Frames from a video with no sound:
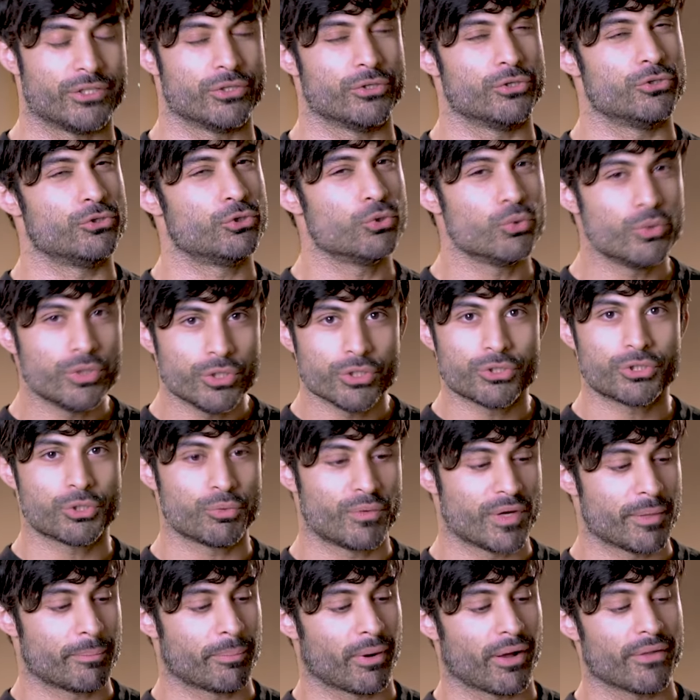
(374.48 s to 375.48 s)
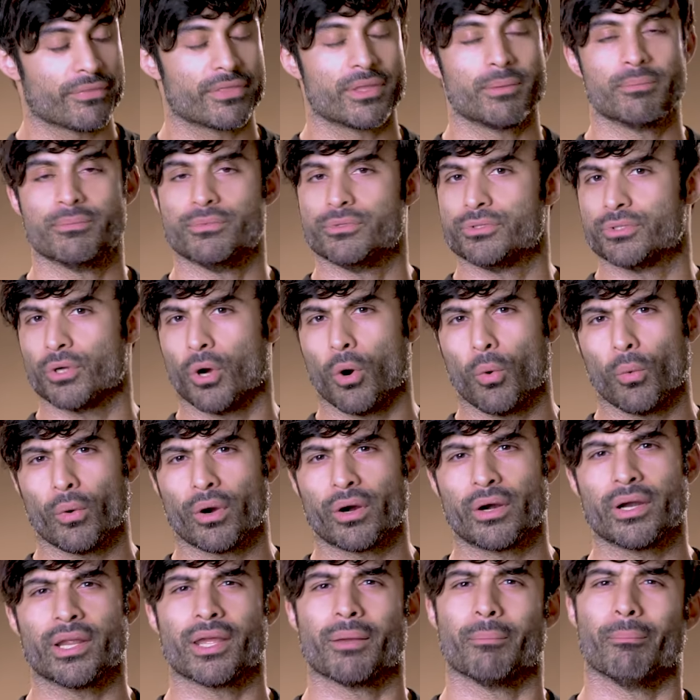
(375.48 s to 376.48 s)
you do need to repot them, don't
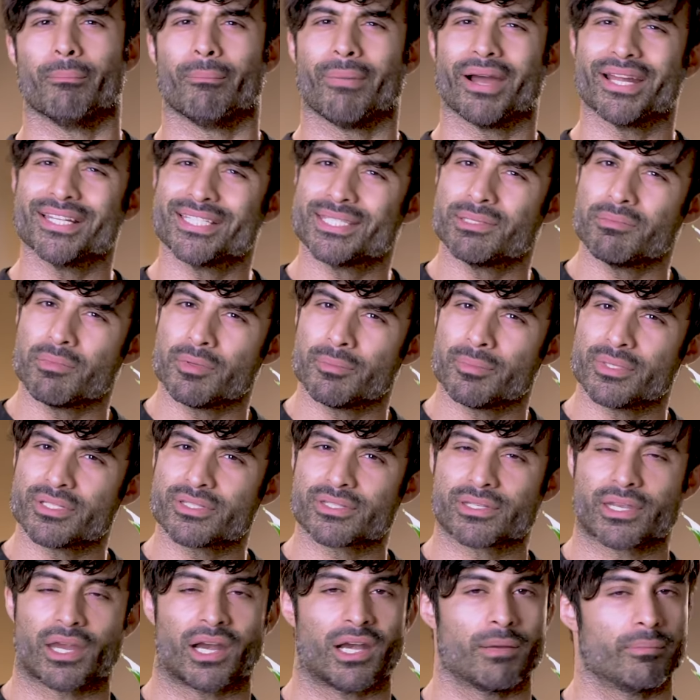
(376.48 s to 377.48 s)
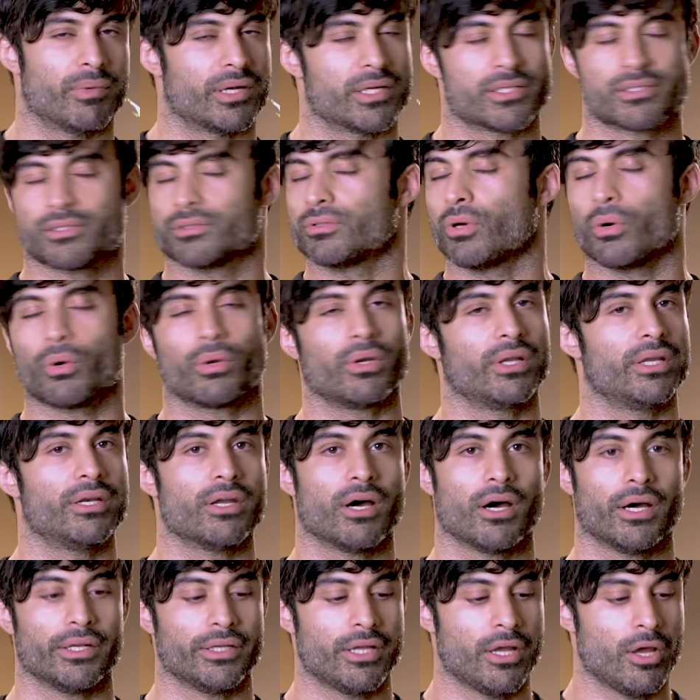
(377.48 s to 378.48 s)
worry, it might seem a bit scary, but it's totally
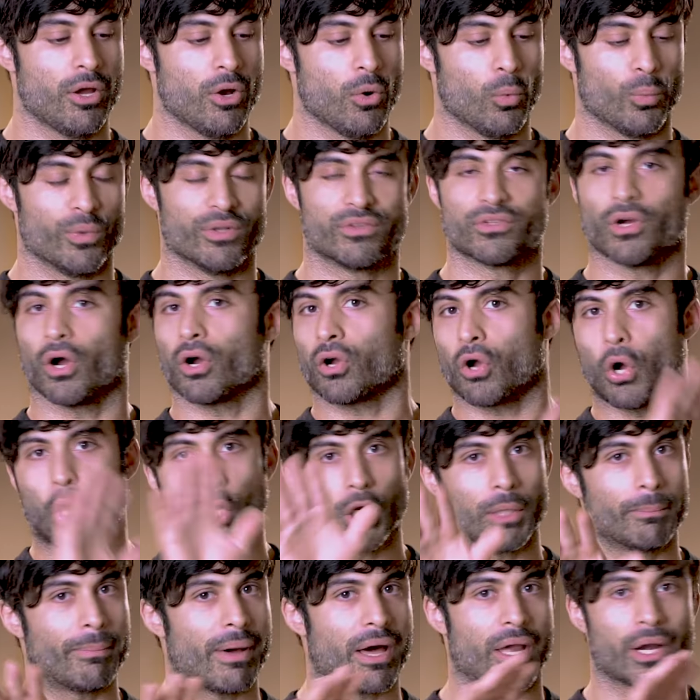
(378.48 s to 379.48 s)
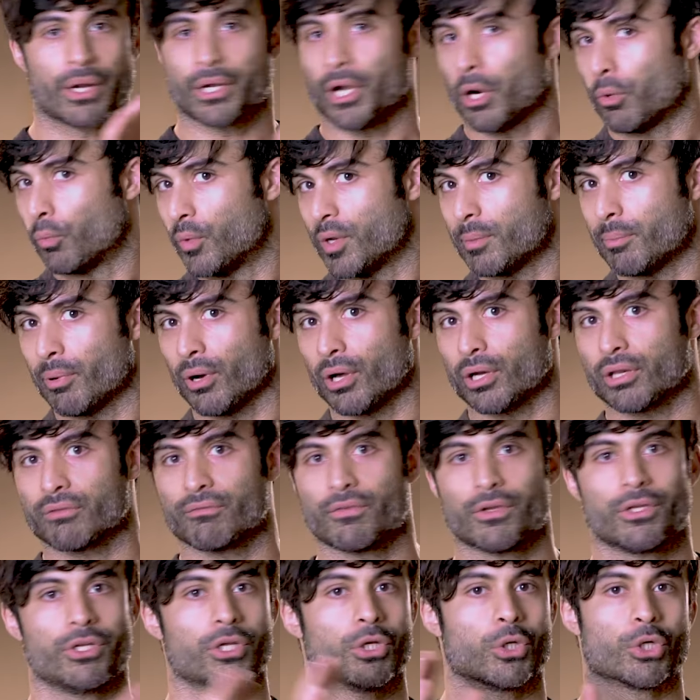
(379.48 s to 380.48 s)
not. We talk all about it in our repotting
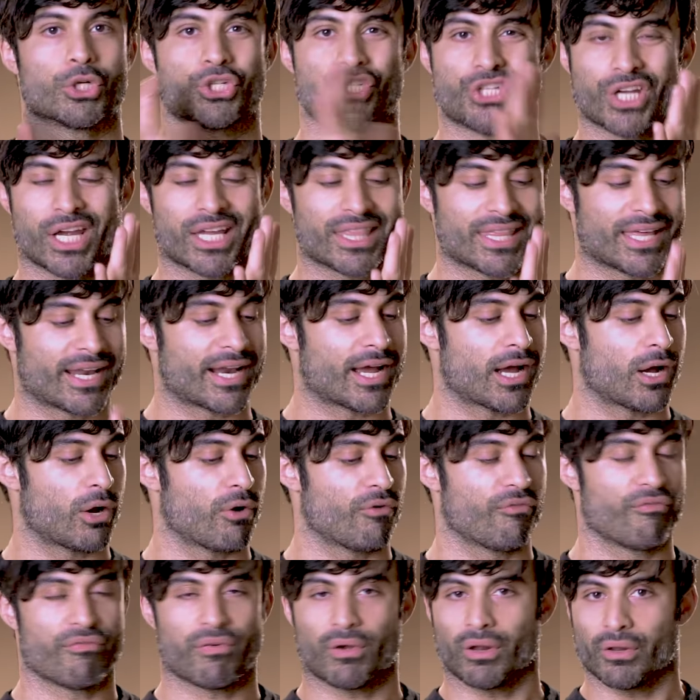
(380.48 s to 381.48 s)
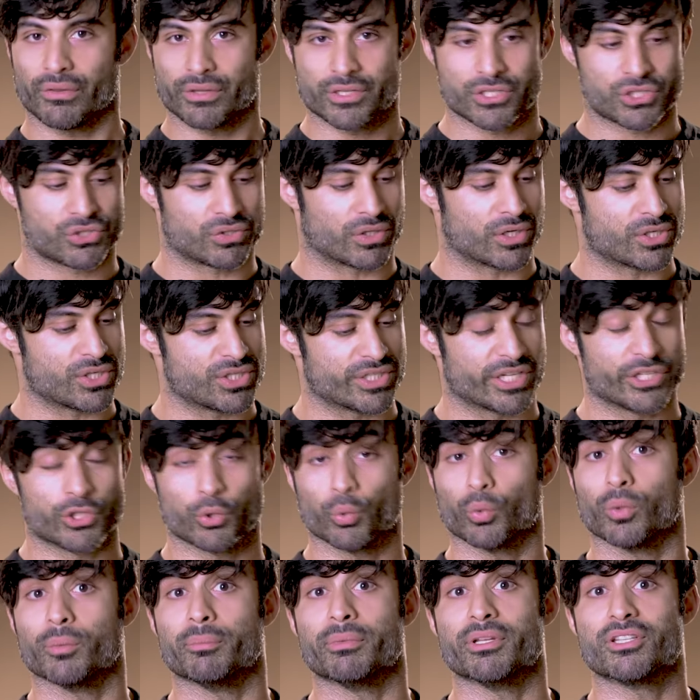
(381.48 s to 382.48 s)
video. Go check that out, follow the instructions, and you
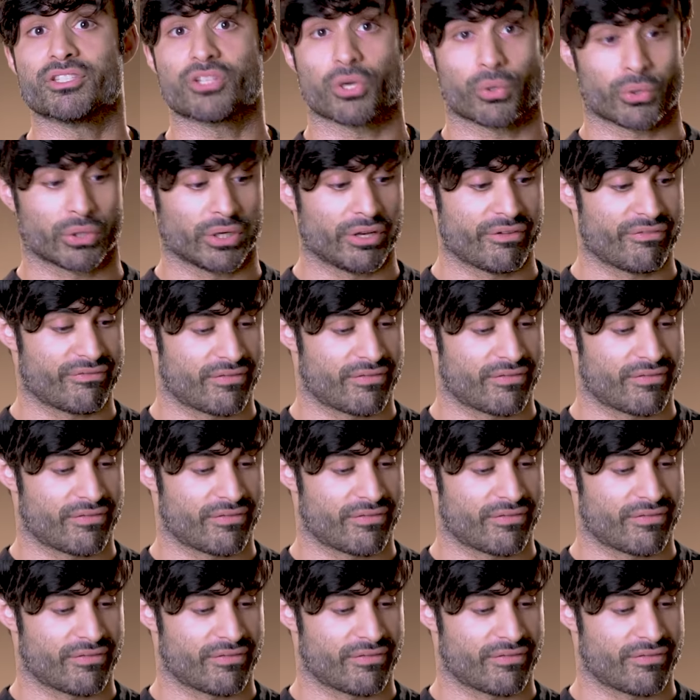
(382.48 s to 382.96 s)
will be totally